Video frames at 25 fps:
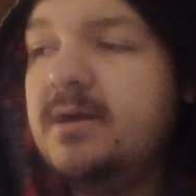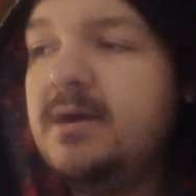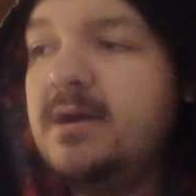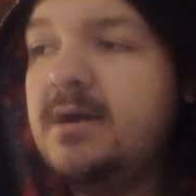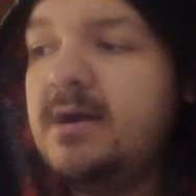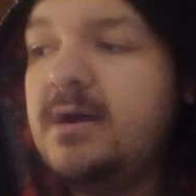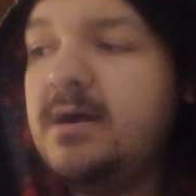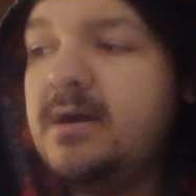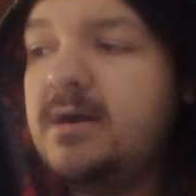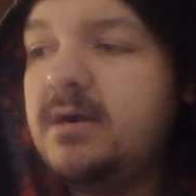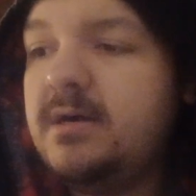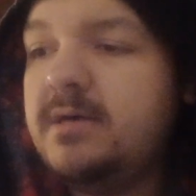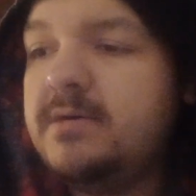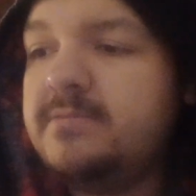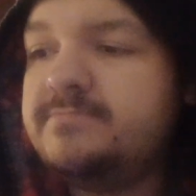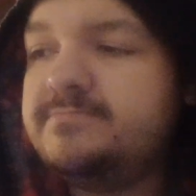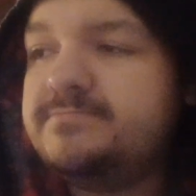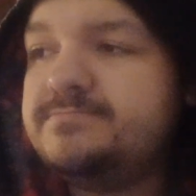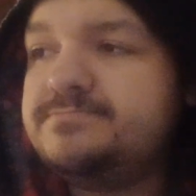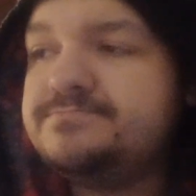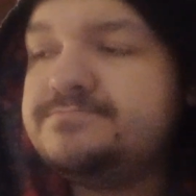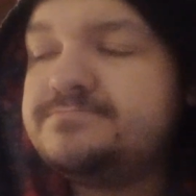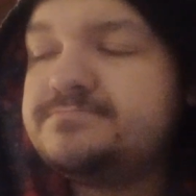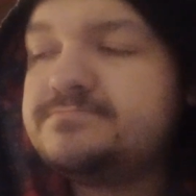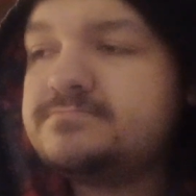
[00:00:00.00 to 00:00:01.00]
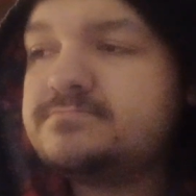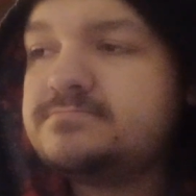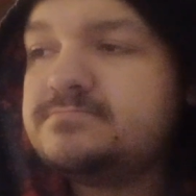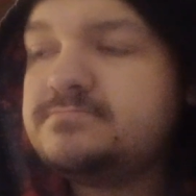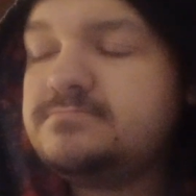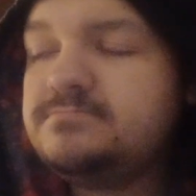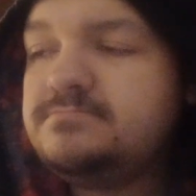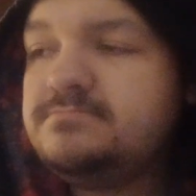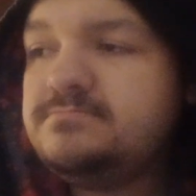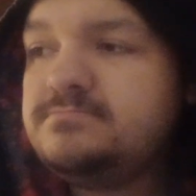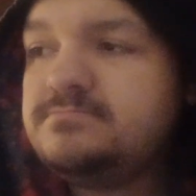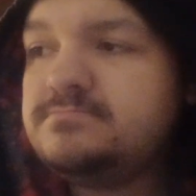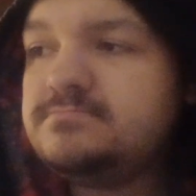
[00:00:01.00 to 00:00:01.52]

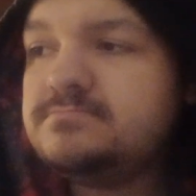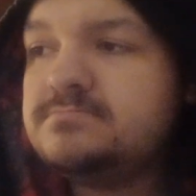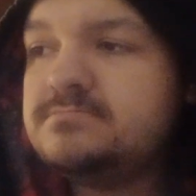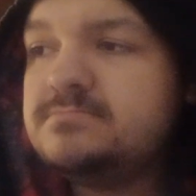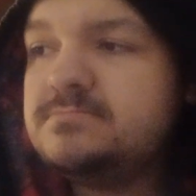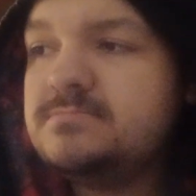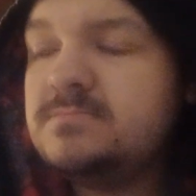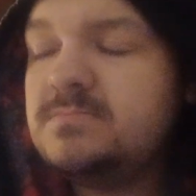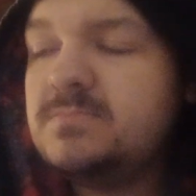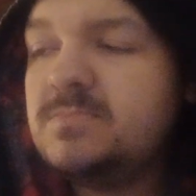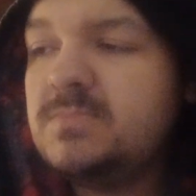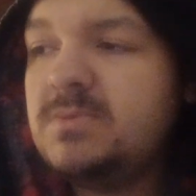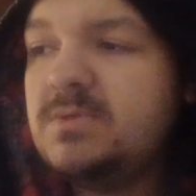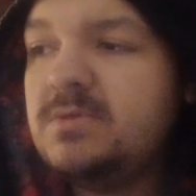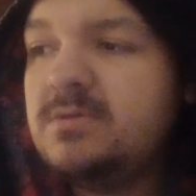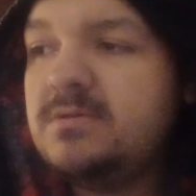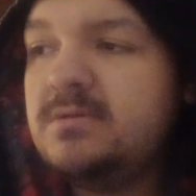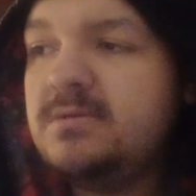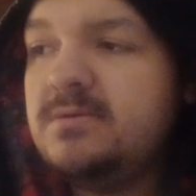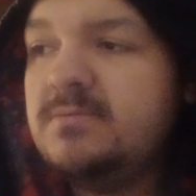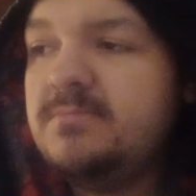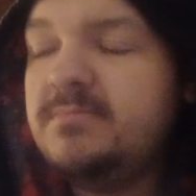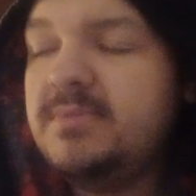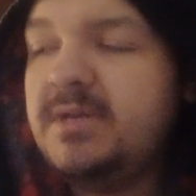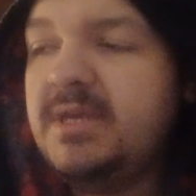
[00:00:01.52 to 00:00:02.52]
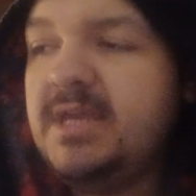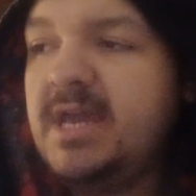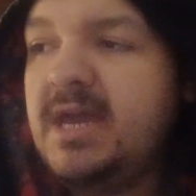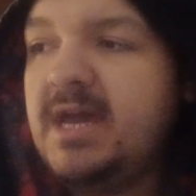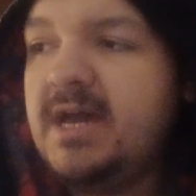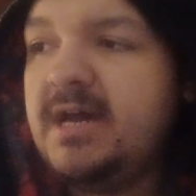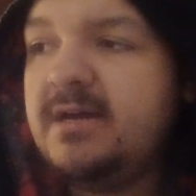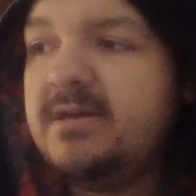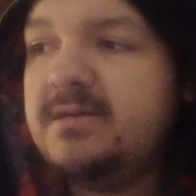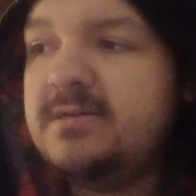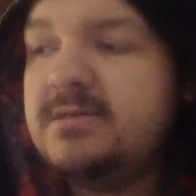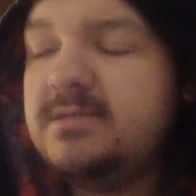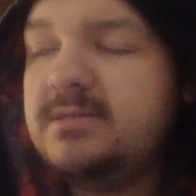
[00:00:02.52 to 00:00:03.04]
But
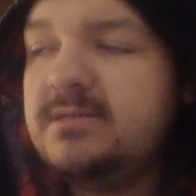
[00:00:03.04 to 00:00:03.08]
yeah.